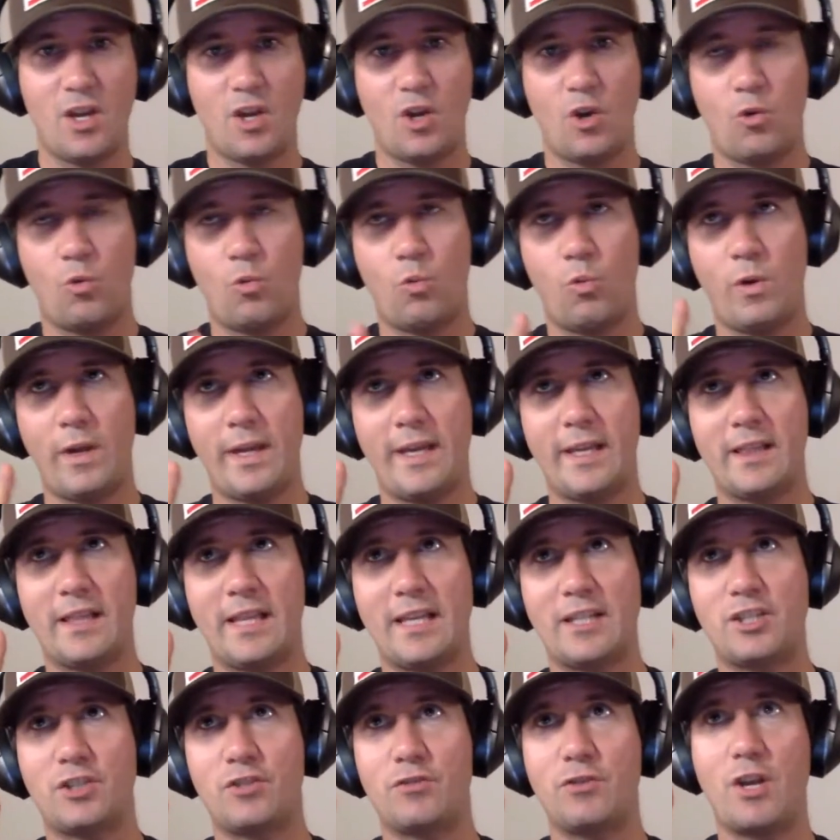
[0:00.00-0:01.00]
We
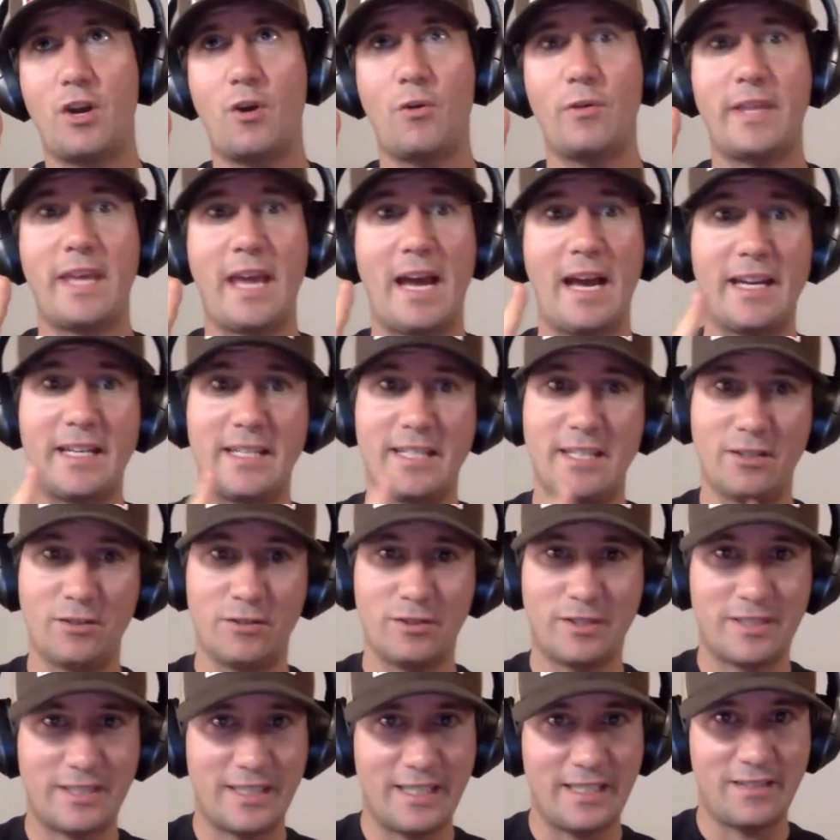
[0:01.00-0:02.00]
let you know the ideal
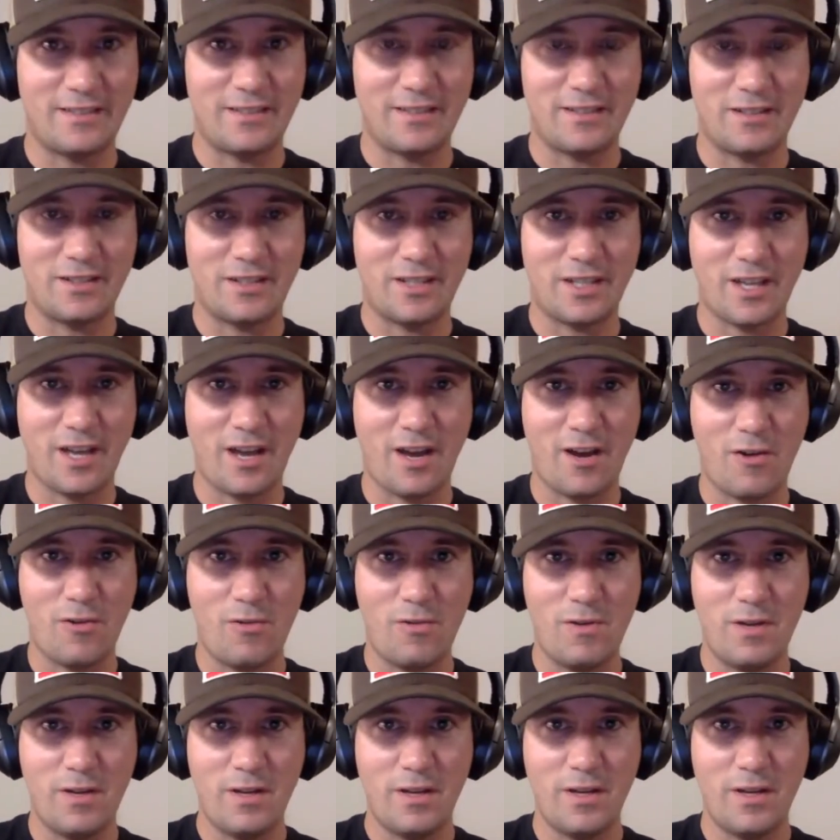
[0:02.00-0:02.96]
seasons to go.